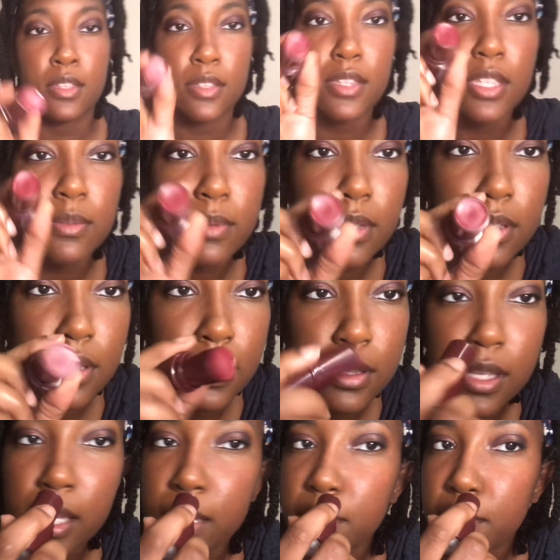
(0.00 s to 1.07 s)
That's what it looks
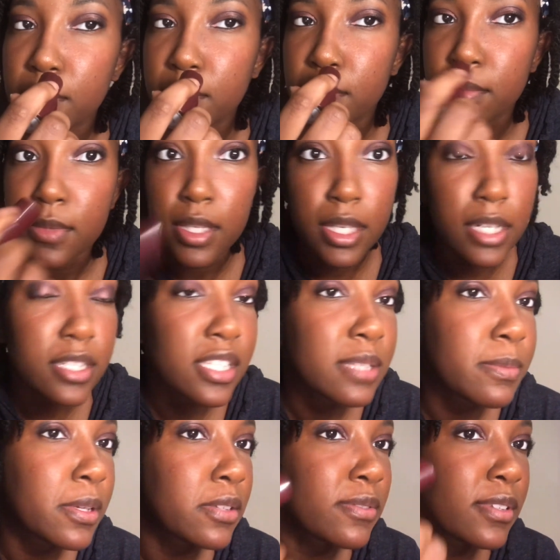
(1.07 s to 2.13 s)
like. And it actually
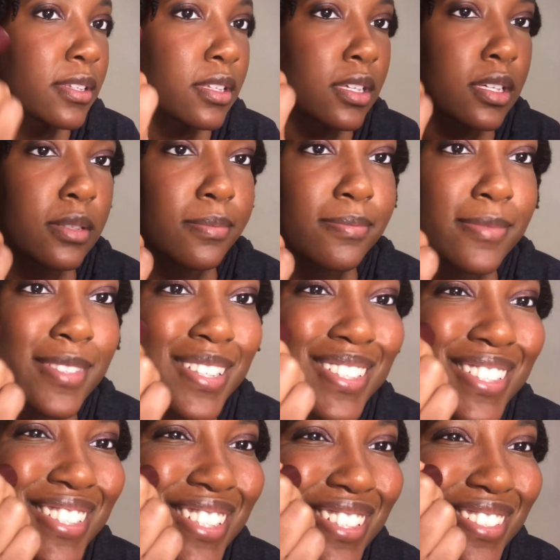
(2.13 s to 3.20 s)
smells really good. So I'm
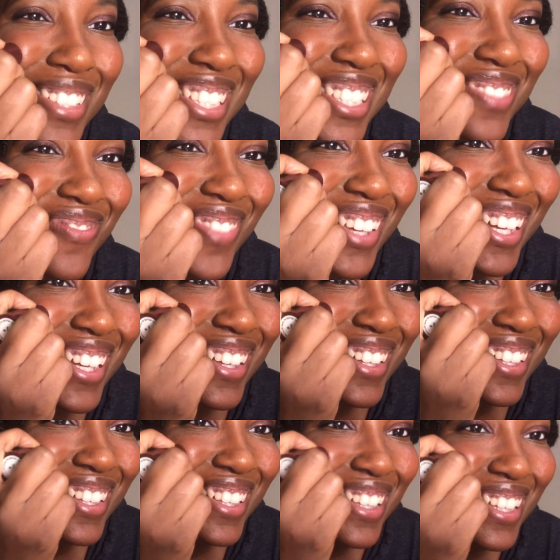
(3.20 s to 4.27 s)
just gonna
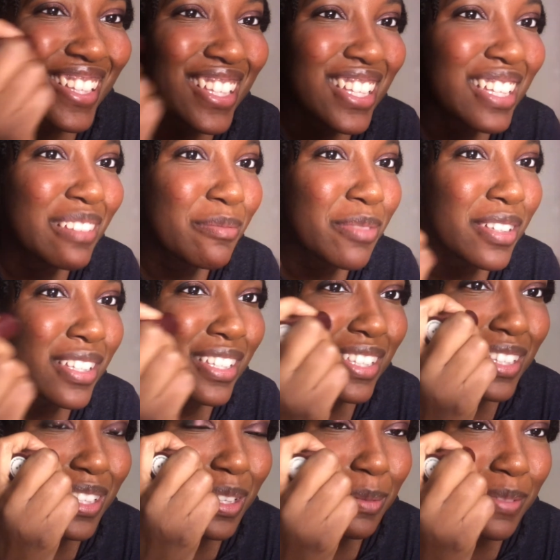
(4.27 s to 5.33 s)
smile and put a
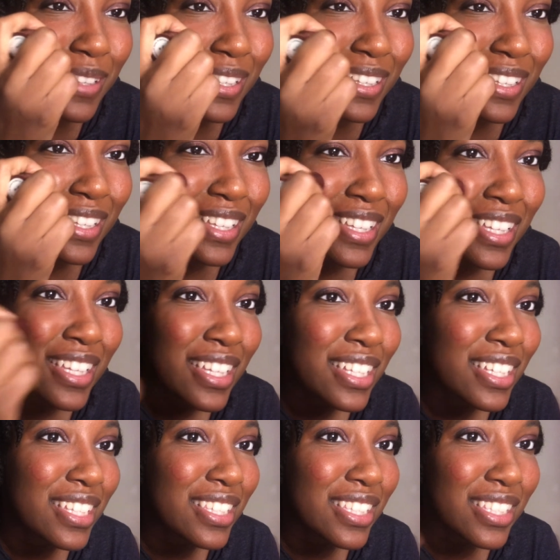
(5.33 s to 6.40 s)
little bit,
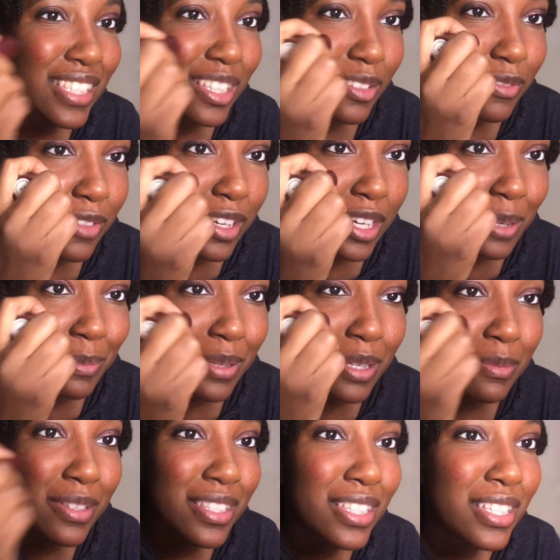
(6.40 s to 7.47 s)
because this is very
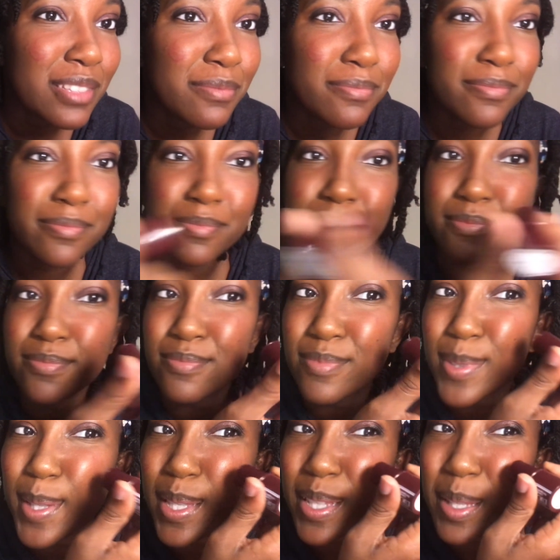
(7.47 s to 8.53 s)
pigmented.
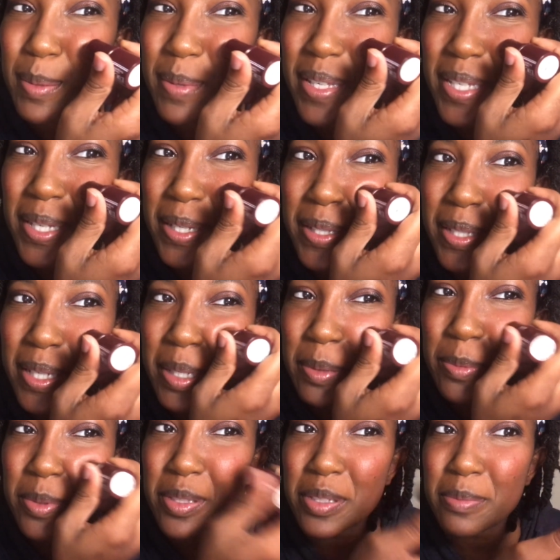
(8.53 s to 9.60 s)
A little bit on the
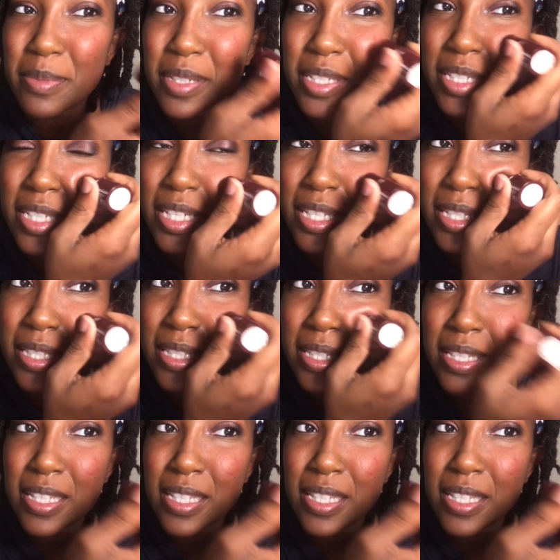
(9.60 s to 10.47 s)
apples of my cheeks.